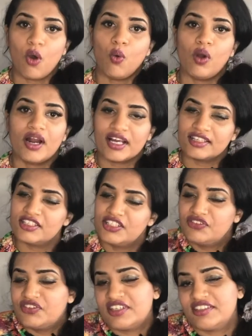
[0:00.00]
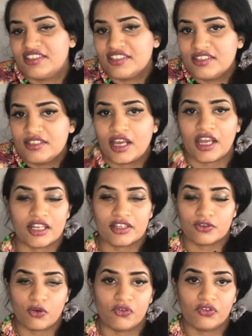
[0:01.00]
what are the differences in
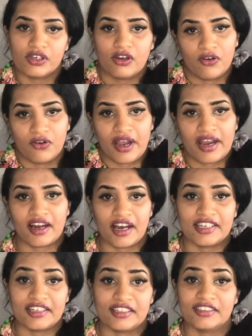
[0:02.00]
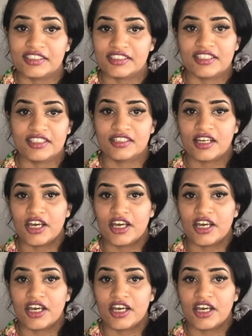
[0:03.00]
TOEFL or an IELTS